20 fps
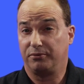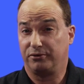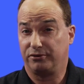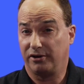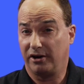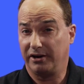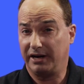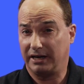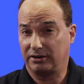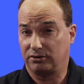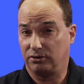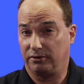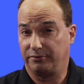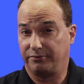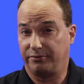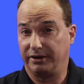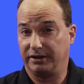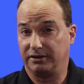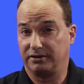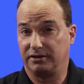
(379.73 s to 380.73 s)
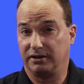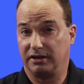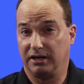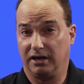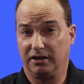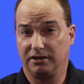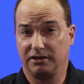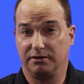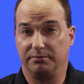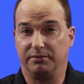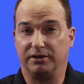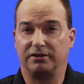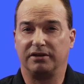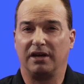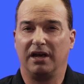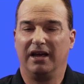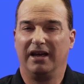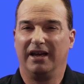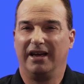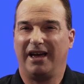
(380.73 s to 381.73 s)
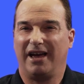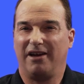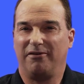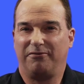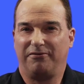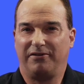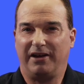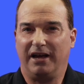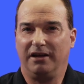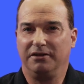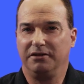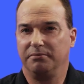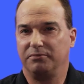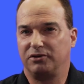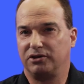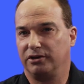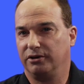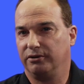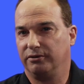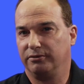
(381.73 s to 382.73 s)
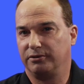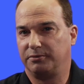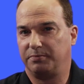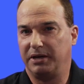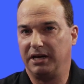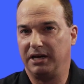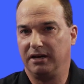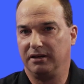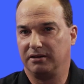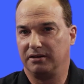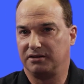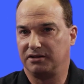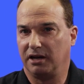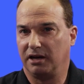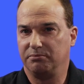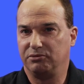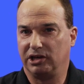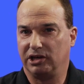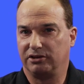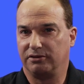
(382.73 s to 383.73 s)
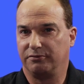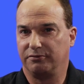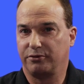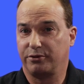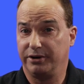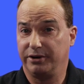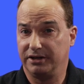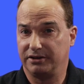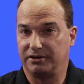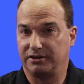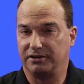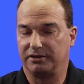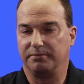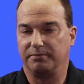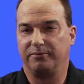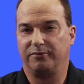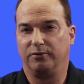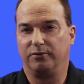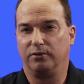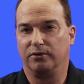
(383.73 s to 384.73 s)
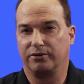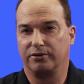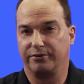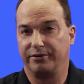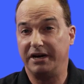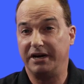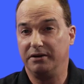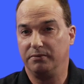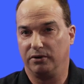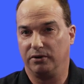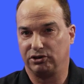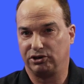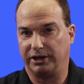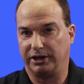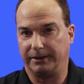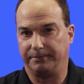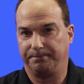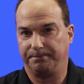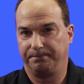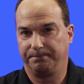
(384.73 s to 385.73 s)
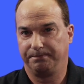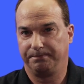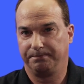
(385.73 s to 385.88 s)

product offerings to customers have found themselves being the subject of criticism for greenwashing.